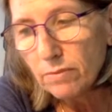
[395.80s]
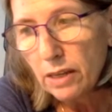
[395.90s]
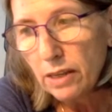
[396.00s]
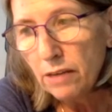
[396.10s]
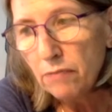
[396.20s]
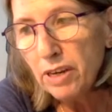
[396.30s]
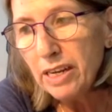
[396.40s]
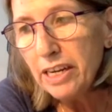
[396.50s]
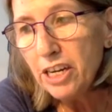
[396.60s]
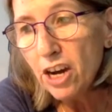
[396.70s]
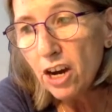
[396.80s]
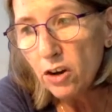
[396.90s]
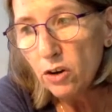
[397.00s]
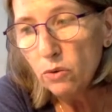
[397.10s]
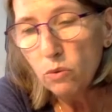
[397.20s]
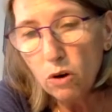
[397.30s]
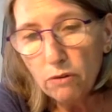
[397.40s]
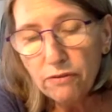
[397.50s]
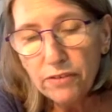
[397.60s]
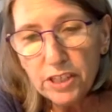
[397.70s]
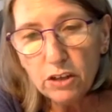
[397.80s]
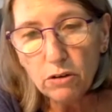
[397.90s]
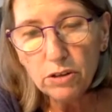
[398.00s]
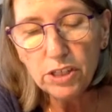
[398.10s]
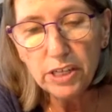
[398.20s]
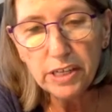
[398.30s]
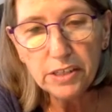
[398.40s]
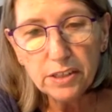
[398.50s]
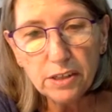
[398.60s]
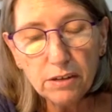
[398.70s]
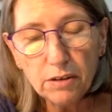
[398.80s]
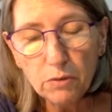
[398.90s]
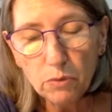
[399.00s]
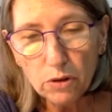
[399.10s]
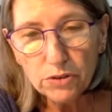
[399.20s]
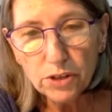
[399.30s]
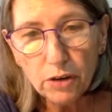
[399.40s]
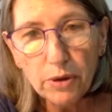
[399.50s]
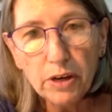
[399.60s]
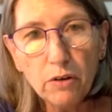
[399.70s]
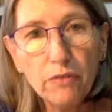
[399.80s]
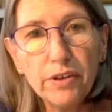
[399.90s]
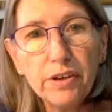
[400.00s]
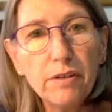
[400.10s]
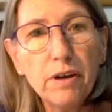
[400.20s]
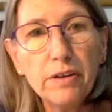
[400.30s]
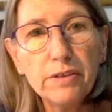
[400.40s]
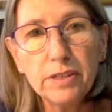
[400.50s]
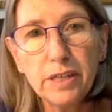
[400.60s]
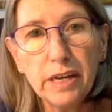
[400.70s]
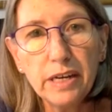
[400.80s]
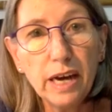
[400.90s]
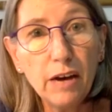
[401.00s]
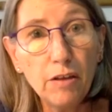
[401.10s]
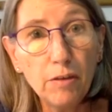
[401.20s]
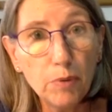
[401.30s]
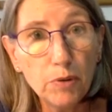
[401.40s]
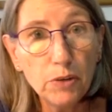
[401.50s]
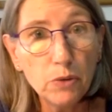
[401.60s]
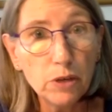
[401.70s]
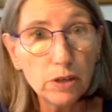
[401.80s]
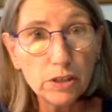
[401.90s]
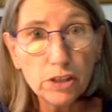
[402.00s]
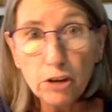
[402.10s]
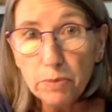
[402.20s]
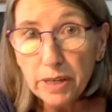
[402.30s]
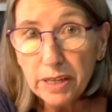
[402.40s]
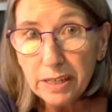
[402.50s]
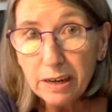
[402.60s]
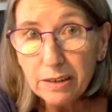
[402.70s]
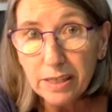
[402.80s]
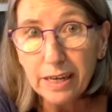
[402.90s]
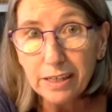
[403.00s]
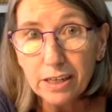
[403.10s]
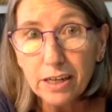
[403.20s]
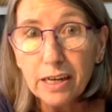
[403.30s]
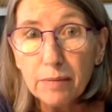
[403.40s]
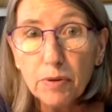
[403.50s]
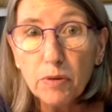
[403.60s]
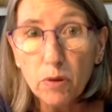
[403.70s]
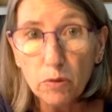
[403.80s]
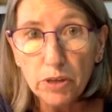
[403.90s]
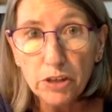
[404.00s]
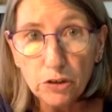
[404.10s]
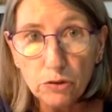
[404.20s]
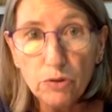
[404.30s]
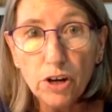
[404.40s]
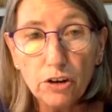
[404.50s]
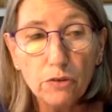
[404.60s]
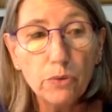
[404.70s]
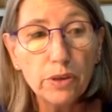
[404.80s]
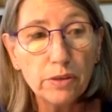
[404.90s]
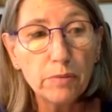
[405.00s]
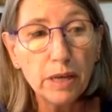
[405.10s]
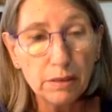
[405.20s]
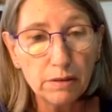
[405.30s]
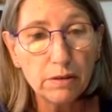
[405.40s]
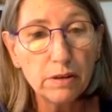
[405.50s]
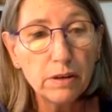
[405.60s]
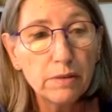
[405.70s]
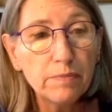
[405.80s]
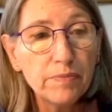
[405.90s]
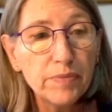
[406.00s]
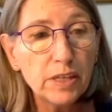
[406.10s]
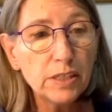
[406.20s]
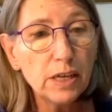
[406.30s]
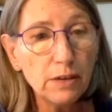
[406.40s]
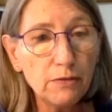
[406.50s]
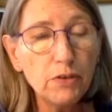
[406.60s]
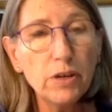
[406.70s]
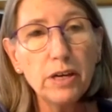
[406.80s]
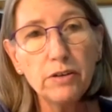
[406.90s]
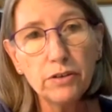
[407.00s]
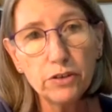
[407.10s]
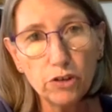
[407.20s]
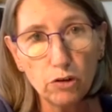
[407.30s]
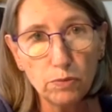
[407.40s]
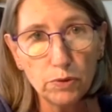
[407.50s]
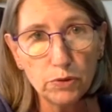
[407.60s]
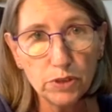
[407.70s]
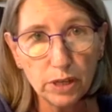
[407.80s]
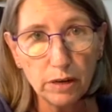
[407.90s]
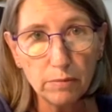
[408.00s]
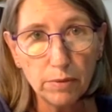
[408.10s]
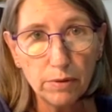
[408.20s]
they don't really know what physiology is. They don't know what's going on. They don't understand how the body works. Nobody does actually, but what we do know with the method is that if you get your control pores up,